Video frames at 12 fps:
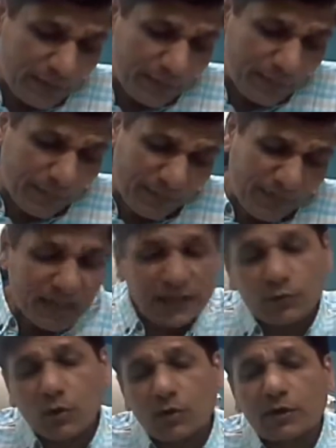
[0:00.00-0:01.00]
be perfectly
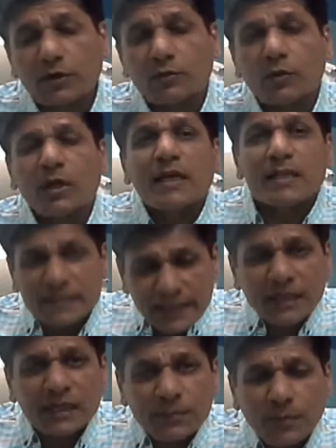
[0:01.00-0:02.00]
in order.
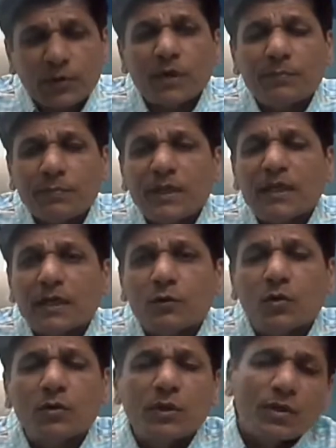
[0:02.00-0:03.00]
Second important pillar,
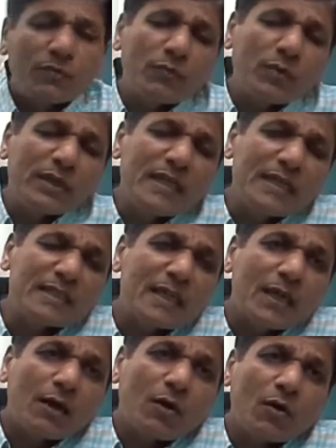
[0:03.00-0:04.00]
is
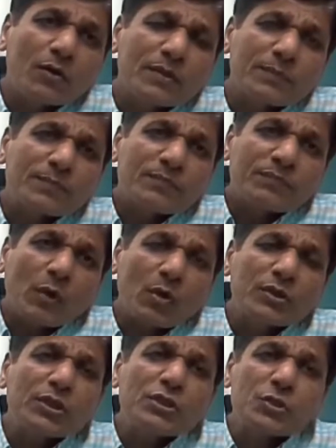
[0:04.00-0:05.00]
on
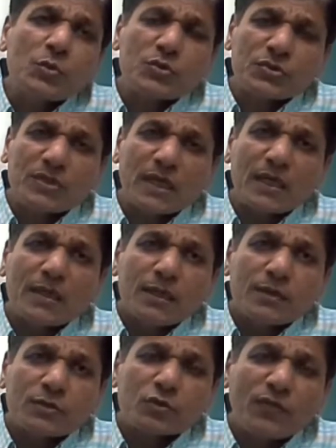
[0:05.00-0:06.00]
institutional,
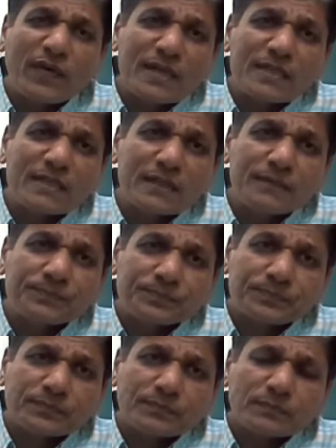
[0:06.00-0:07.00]
so far as the
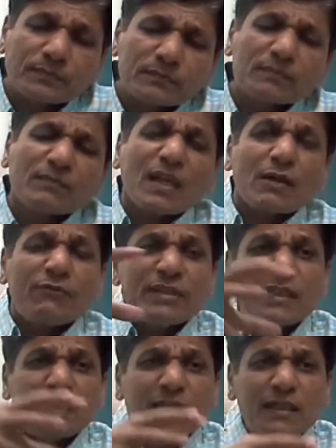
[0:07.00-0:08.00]

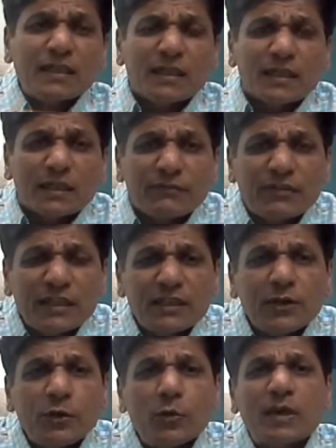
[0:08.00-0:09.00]
within
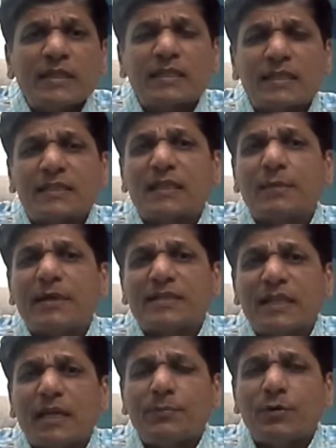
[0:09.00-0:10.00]
the UN system
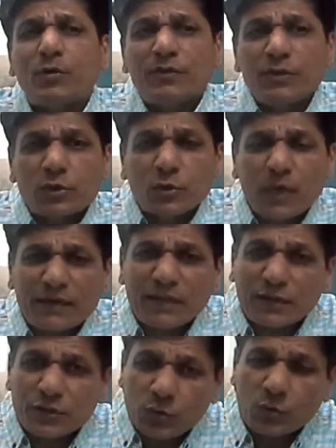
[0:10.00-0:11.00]
itself, we need to have the
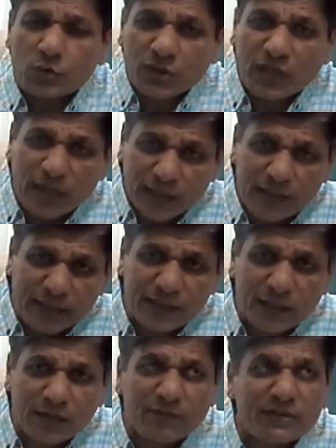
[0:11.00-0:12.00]
institutional
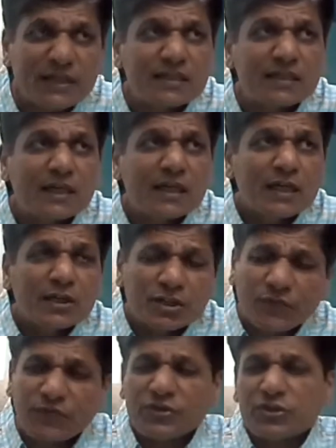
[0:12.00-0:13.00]
architecture which has the
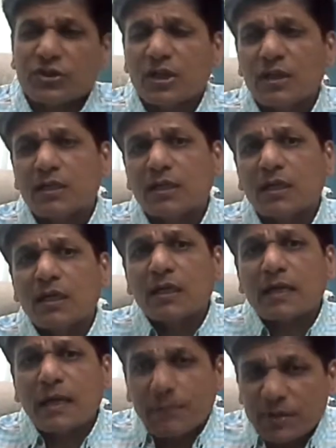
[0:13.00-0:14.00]
sufficient
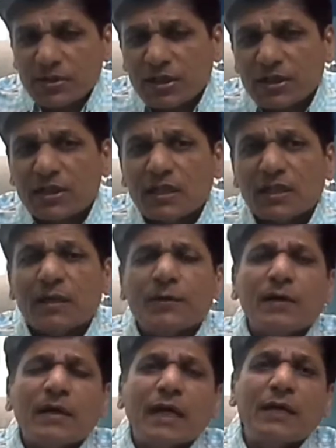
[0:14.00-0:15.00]
capacity
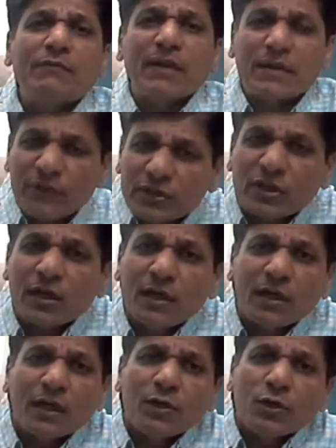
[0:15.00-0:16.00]
and wherewithal
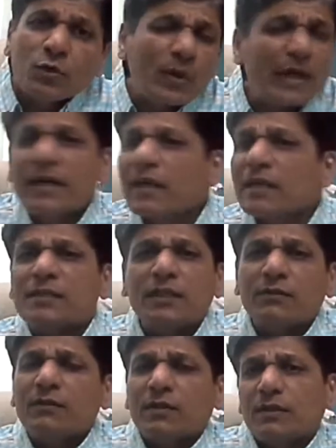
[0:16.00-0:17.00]
to address
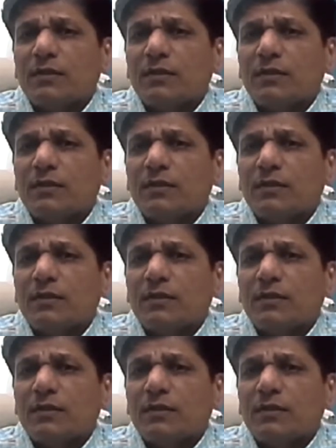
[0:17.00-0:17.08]
the